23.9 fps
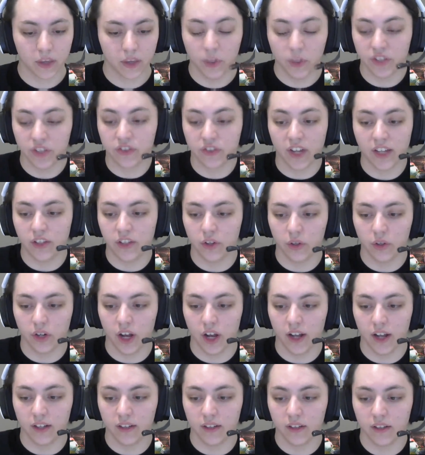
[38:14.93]
Saito
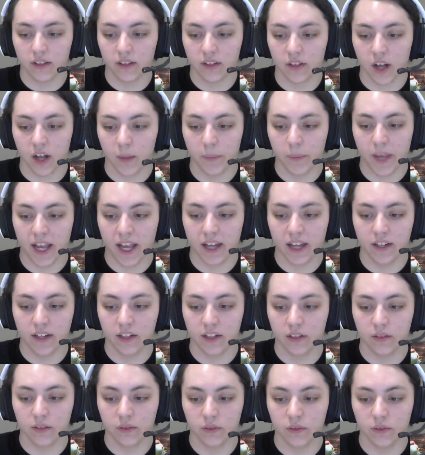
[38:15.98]
got banned
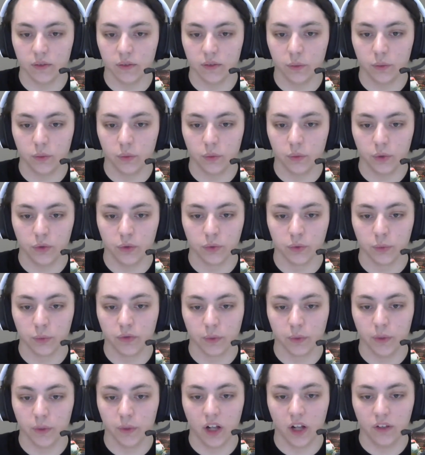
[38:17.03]
and was removed
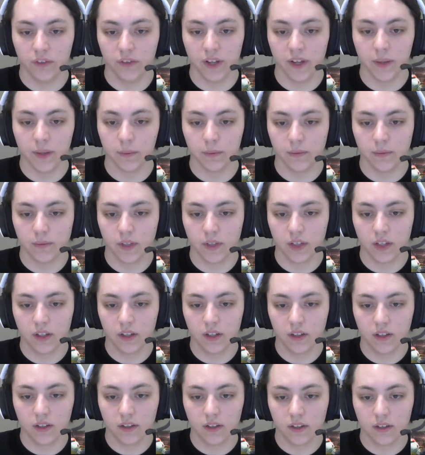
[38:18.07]
from the Hall of Fame,
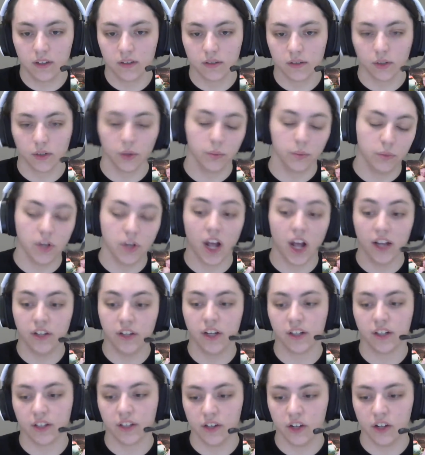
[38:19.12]
or not
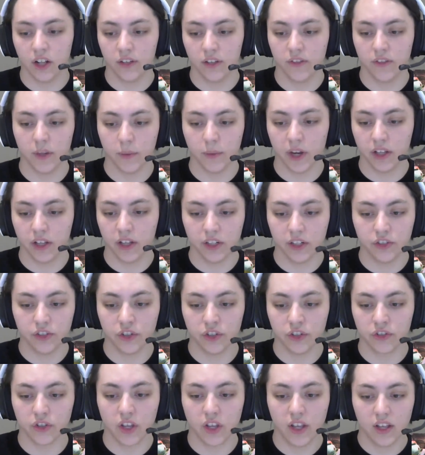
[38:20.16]
inducted to Hall of Fame, rather. It's
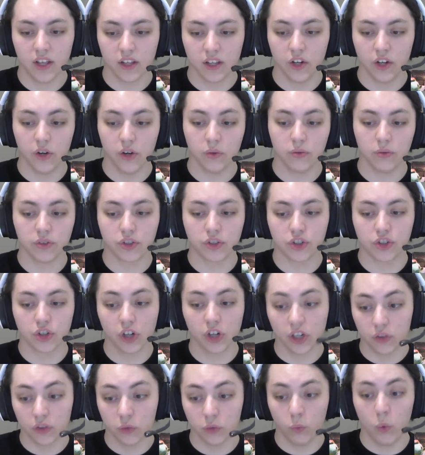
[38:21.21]
just,
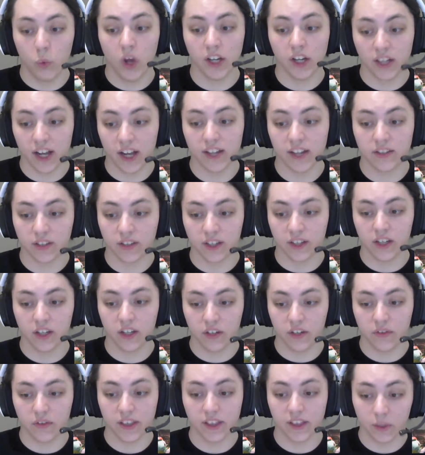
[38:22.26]
sure, it's one isolated
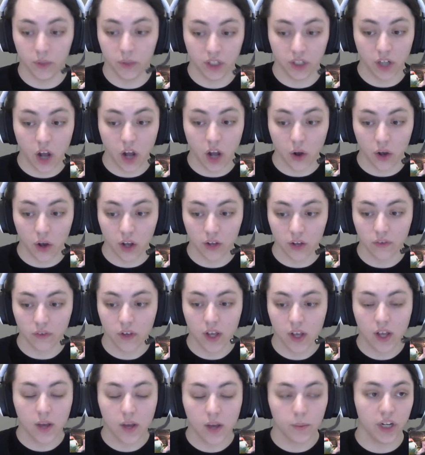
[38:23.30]
event that we know of,
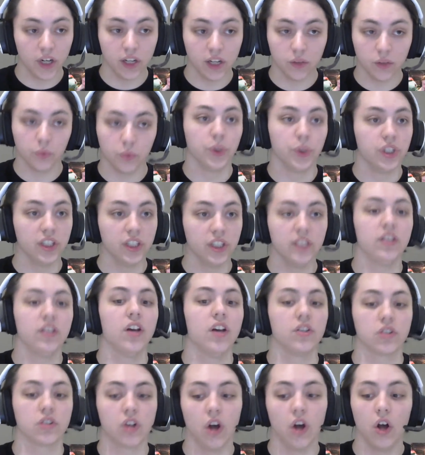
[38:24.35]
but it really
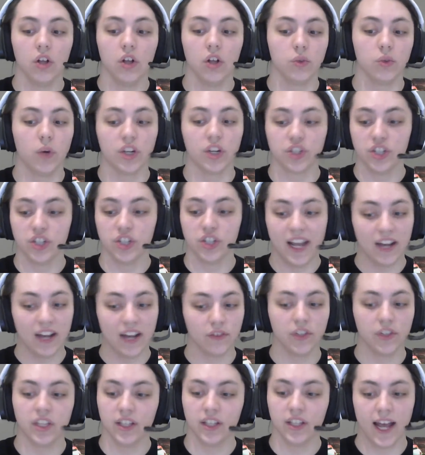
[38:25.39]
does call into question
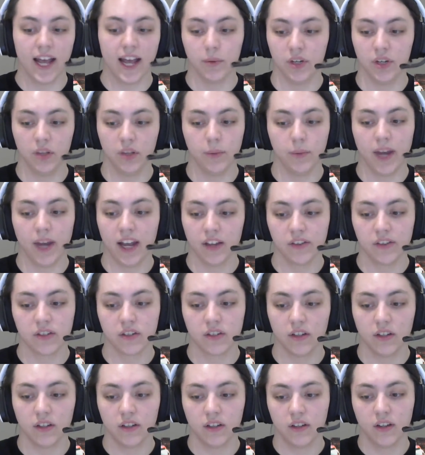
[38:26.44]
everything that happened in the past.